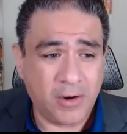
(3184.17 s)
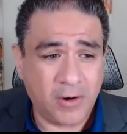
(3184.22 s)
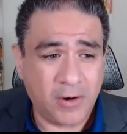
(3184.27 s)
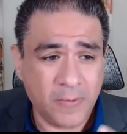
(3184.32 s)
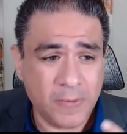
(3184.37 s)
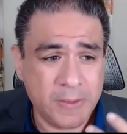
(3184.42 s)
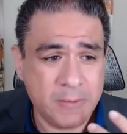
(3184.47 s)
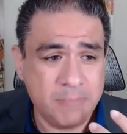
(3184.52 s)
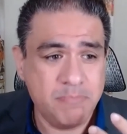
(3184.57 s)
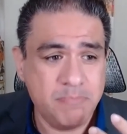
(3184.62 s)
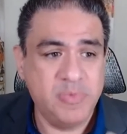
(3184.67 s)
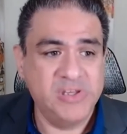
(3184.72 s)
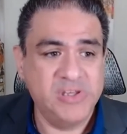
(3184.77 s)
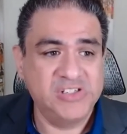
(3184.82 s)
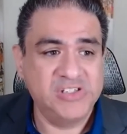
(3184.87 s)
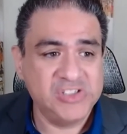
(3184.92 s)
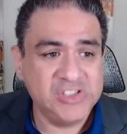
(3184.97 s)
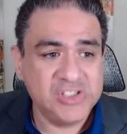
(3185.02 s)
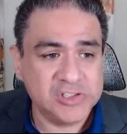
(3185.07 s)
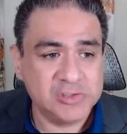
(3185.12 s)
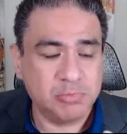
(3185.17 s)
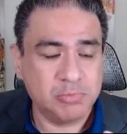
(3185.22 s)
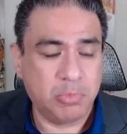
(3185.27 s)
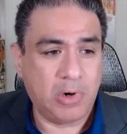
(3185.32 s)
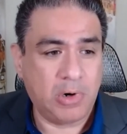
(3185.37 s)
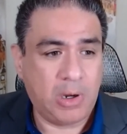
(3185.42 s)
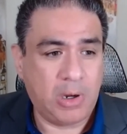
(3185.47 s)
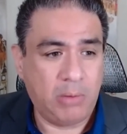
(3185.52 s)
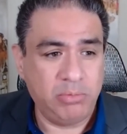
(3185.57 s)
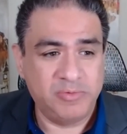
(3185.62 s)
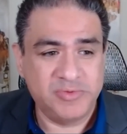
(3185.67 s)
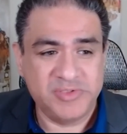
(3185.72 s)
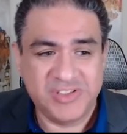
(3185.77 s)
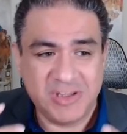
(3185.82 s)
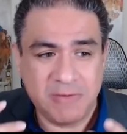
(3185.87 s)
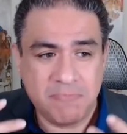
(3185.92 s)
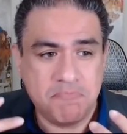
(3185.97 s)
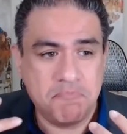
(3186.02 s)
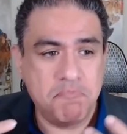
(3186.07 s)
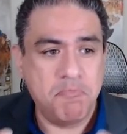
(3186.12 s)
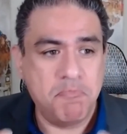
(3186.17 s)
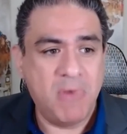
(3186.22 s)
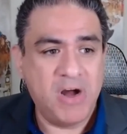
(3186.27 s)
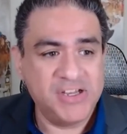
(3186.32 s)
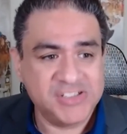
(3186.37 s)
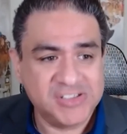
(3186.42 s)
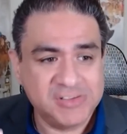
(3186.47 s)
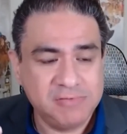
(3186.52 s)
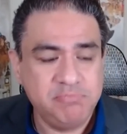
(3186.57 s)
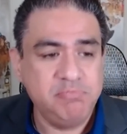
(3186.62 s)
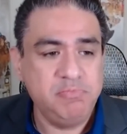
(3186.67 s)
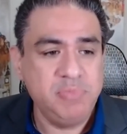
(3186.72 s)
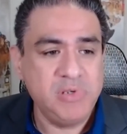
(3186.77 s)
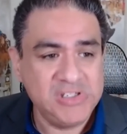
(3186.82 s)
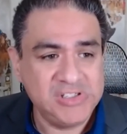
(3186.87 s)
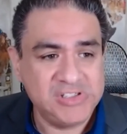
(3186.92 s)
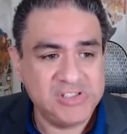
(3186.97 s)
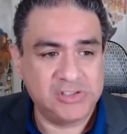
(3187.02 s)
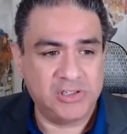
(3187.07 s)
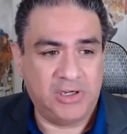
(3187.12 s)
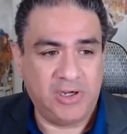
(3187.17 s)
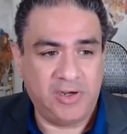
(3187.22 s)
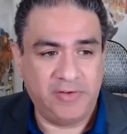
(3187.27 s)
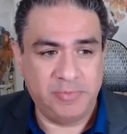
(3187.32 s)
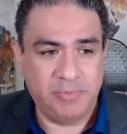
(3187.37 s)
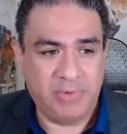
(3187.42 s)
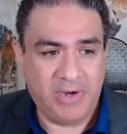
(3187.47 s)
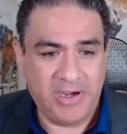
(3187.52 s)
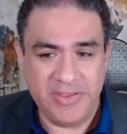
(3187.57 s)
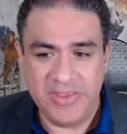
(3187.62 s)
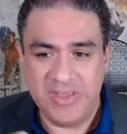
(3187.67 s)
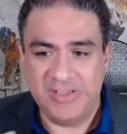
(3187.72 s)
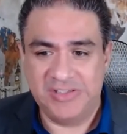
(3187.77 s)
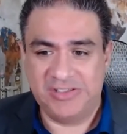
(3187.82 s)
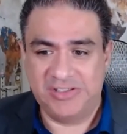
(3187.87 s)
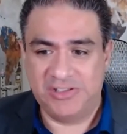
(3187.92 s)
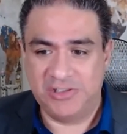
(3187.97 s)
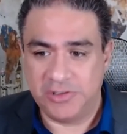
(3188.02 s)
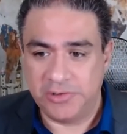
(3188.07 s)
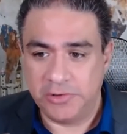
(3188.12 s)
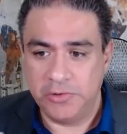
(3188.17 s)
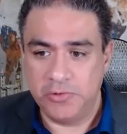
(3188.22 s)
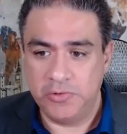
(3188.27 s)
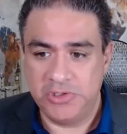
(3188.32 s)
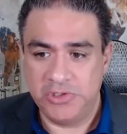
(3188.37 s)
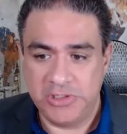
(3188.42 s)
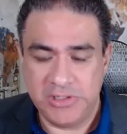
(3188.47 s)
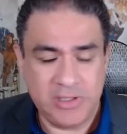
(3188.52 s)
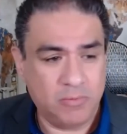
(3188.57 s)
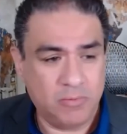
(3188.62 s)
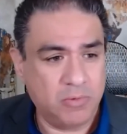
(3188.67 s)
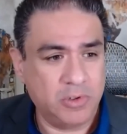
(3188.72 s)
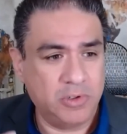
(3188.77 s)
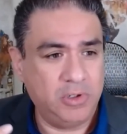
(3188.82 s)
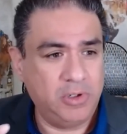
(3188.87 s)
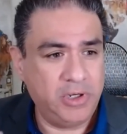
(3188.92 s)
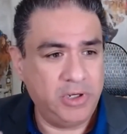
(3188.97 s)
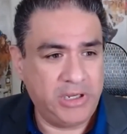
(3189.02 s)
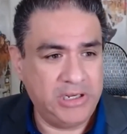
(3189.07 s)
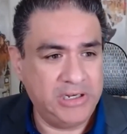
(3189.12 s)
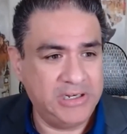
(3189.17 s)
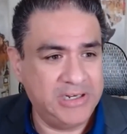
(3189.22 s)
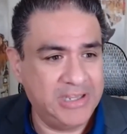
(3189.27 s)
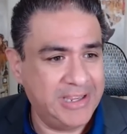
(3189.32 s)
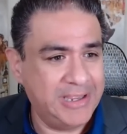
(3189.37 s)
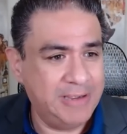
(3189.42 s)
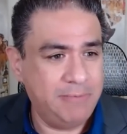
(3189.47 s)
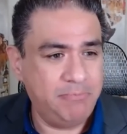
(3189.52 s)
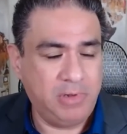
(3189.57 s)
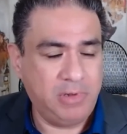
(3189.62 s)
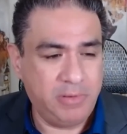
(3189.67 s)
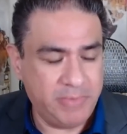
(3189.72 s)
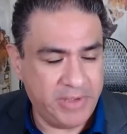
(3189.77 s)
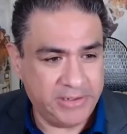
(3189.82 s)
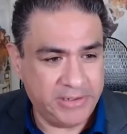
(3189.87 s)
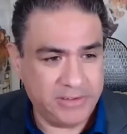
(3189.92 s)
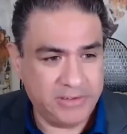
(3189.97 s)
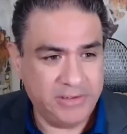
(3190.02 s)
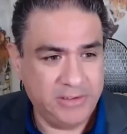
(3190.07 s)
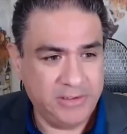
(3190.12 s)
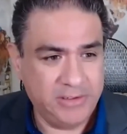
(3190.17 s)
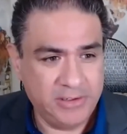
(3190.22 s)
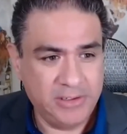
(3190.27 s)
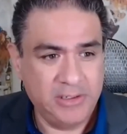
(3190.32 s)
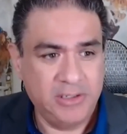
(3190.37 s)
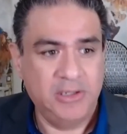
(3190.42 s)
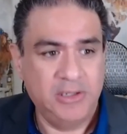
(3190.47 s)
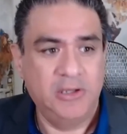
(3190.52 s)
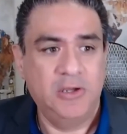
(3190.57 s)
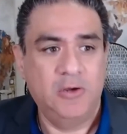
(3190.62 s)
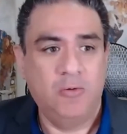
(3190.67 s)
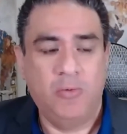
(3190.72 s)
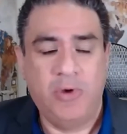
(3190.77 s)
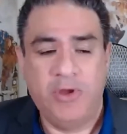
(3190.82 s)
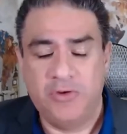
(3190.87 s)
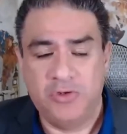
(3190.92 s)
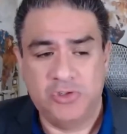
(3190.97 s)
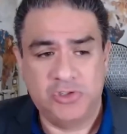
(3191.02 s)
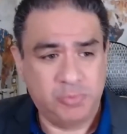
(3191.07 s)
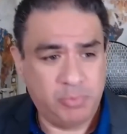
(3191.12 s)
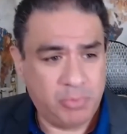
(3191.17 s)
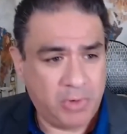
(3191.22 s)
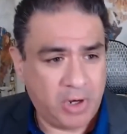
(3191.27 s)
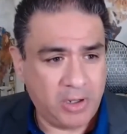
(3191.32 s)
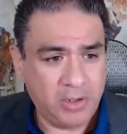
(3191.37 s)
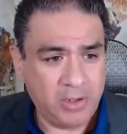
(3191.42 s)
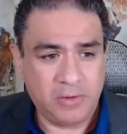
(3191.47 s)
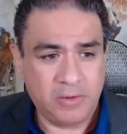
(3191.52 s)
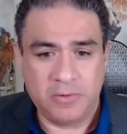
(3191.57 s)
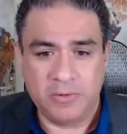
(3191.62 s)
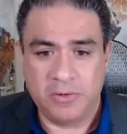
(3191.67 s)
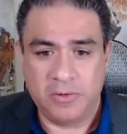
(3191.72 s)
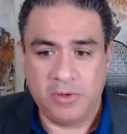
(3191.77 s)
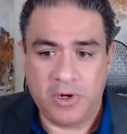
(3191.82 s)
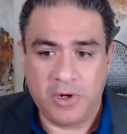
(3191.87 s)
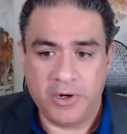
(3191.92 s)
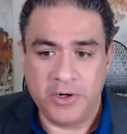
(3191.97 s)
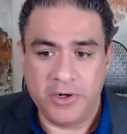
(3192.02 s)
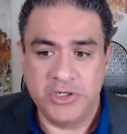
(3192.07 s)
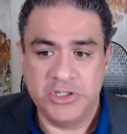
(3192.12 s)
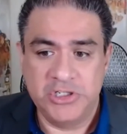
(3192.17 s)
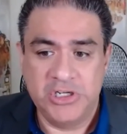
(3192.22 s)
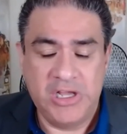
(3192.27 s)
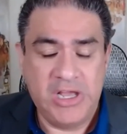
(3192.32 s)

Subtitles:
are the business problems that must be solved by this solution that we're looking to implement, whether small or large.